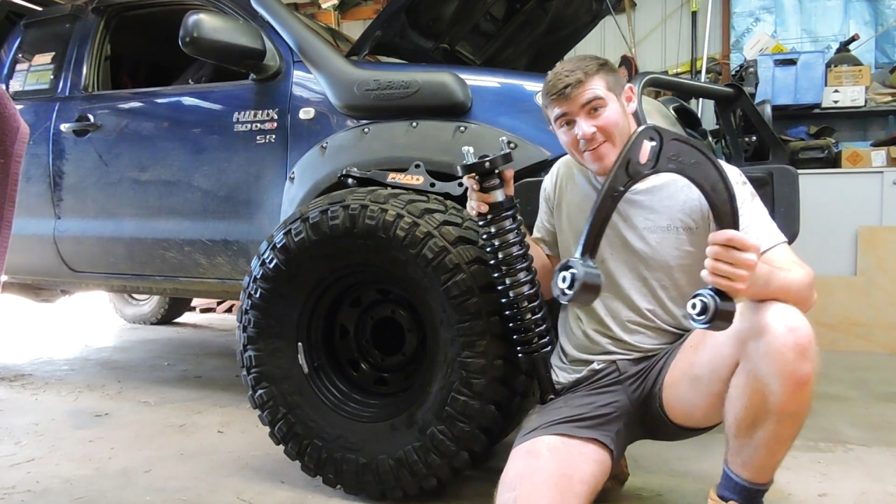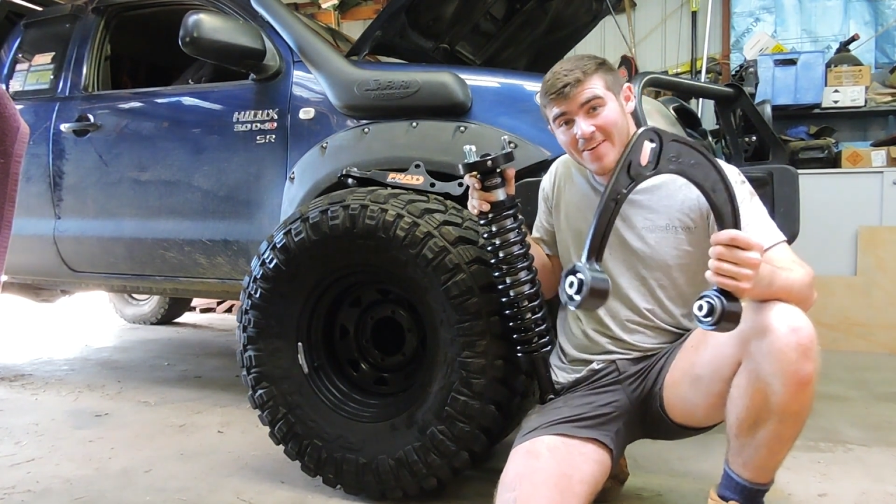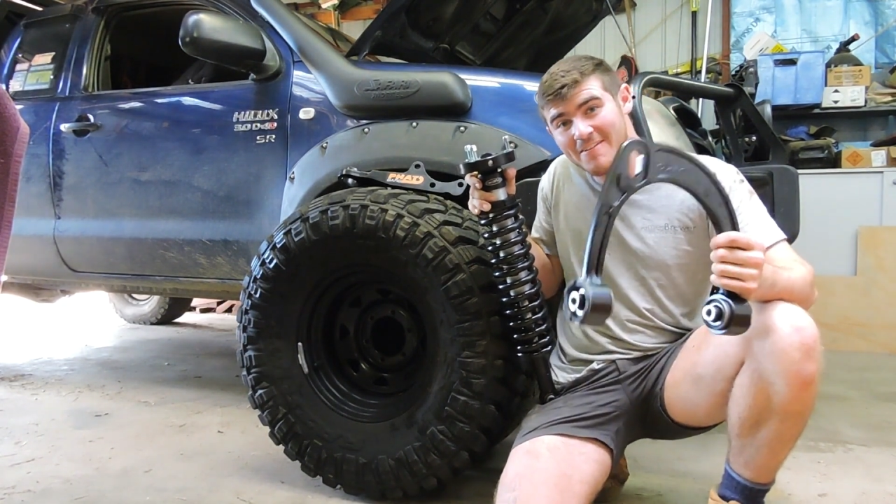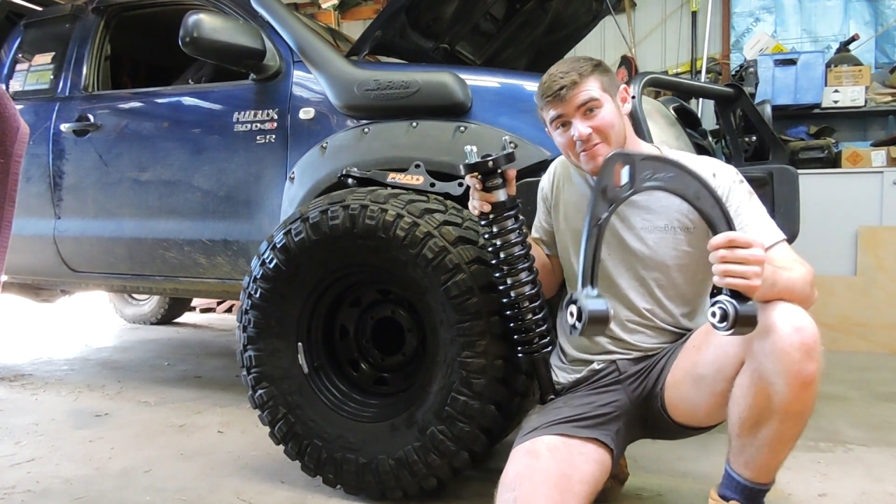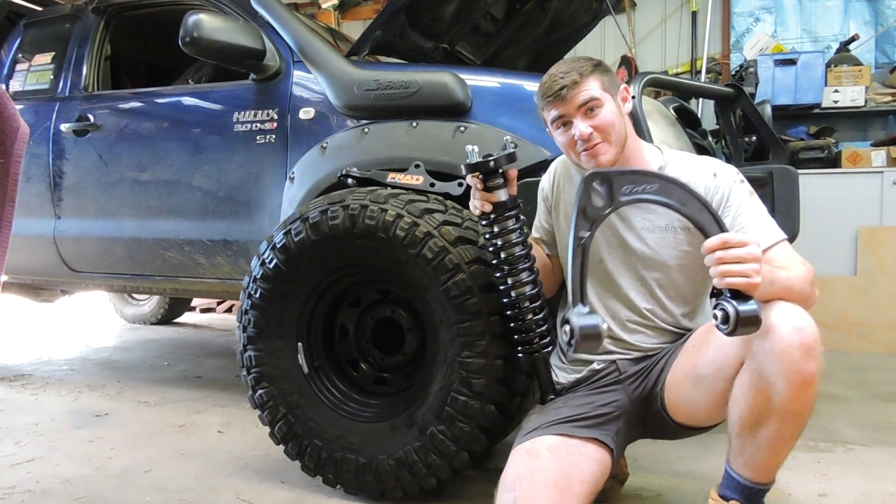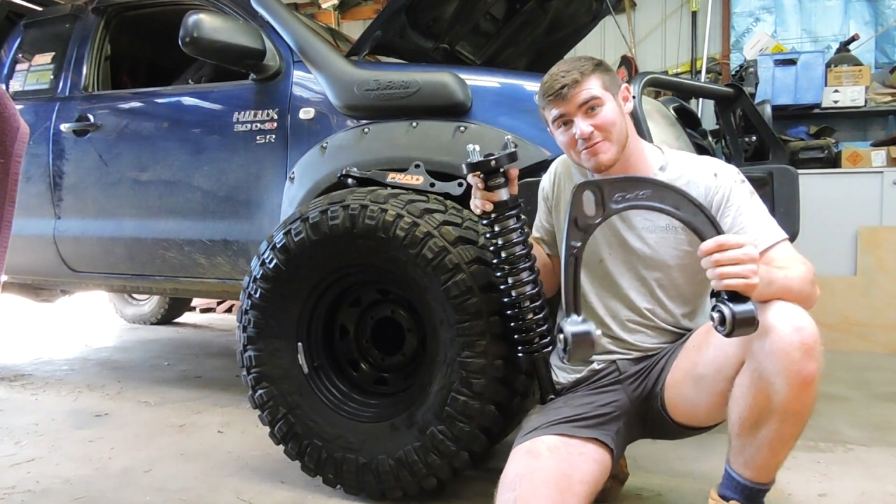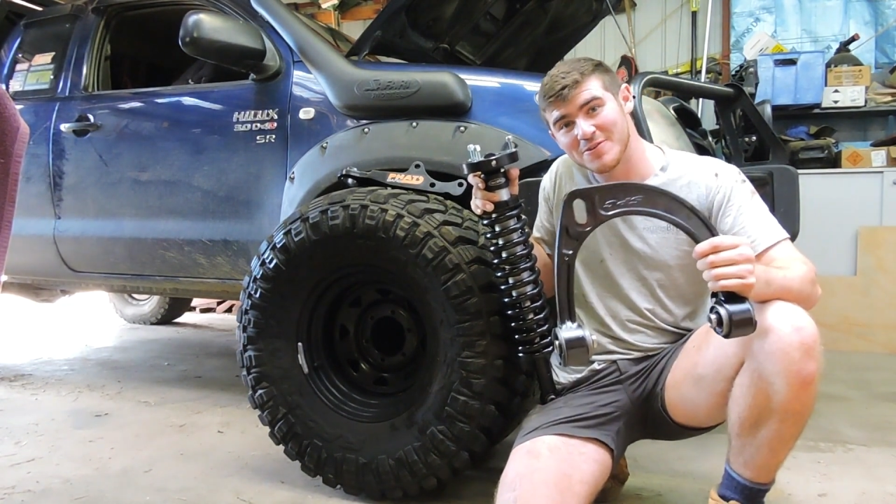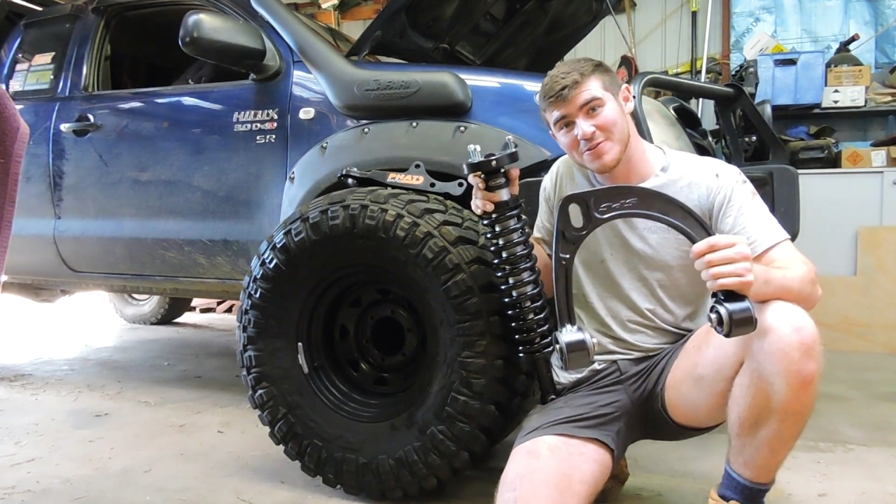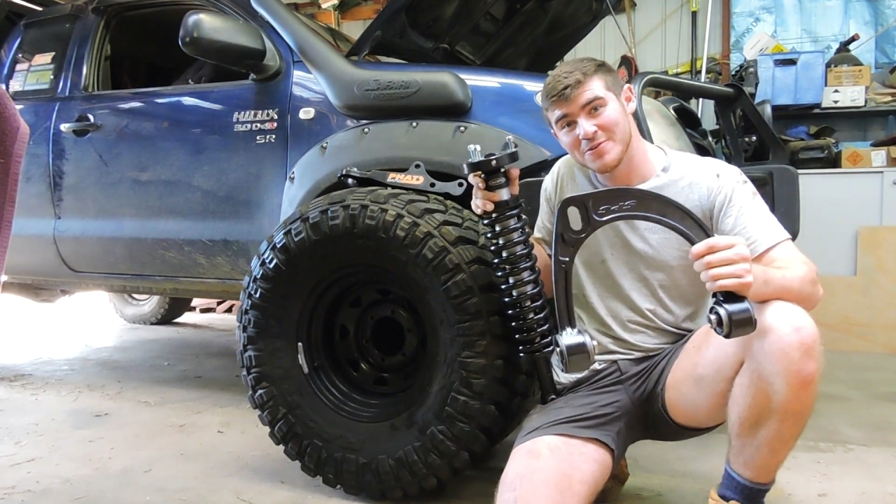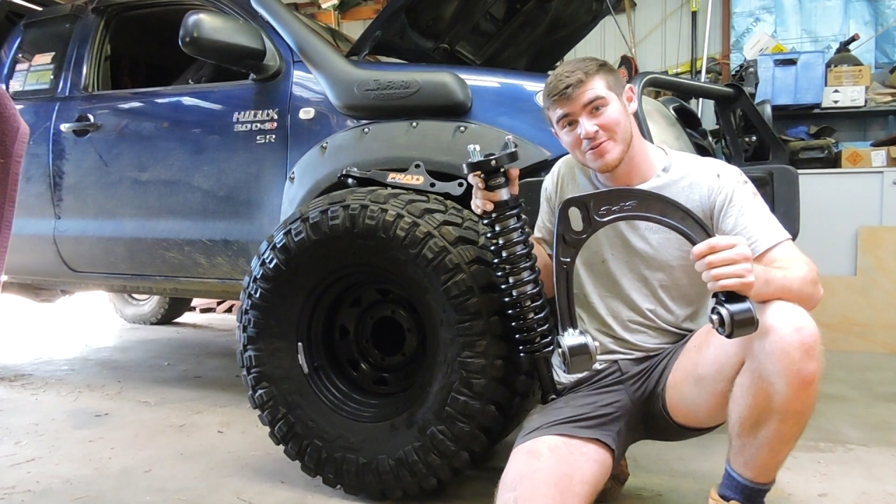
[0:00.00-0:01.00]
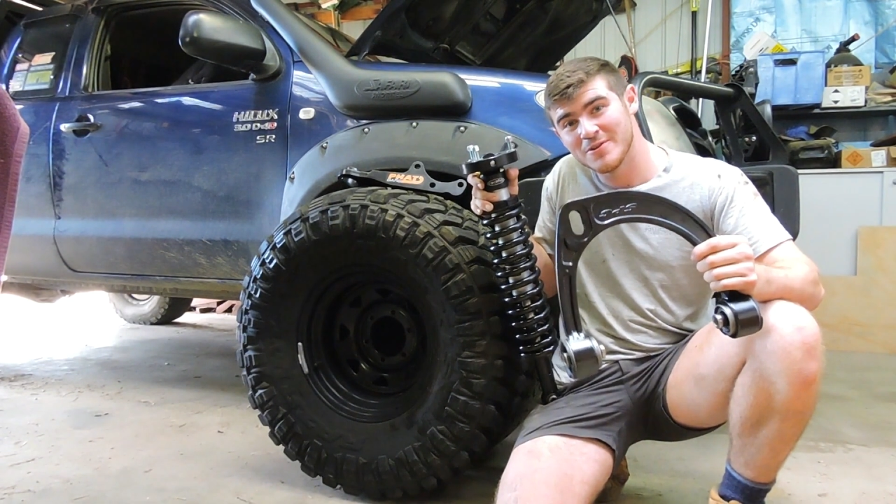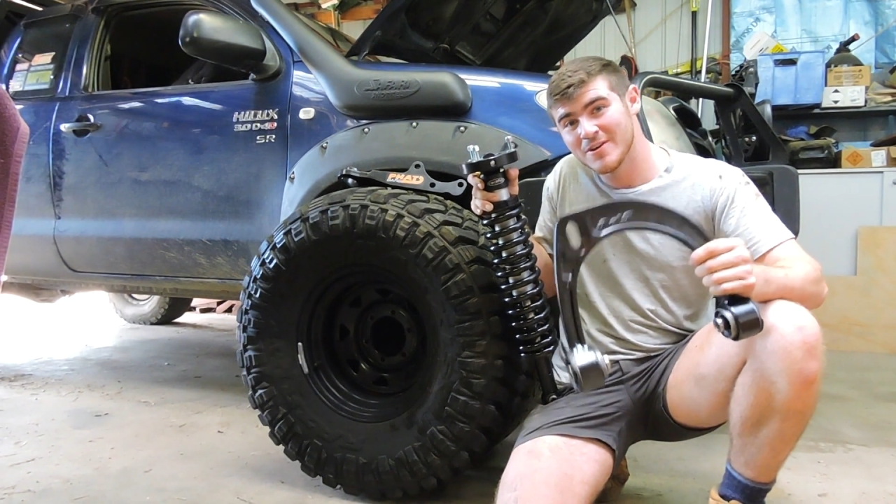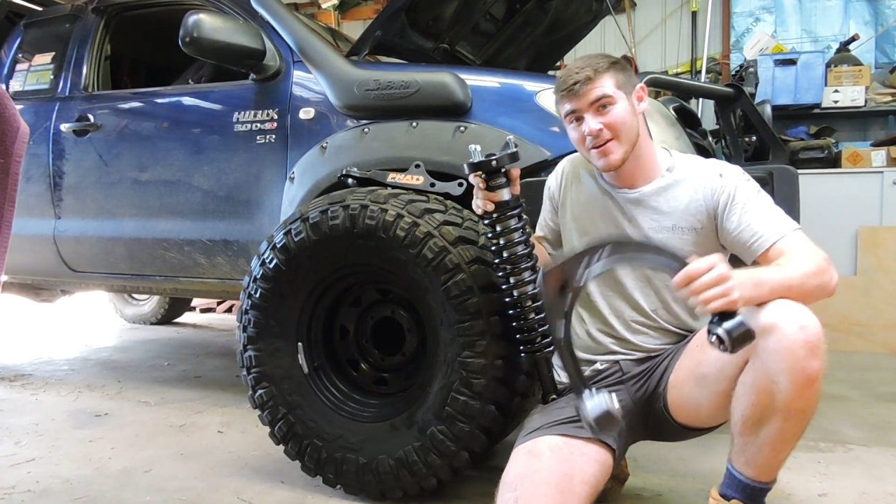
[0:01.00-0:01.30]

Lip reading: I've got a few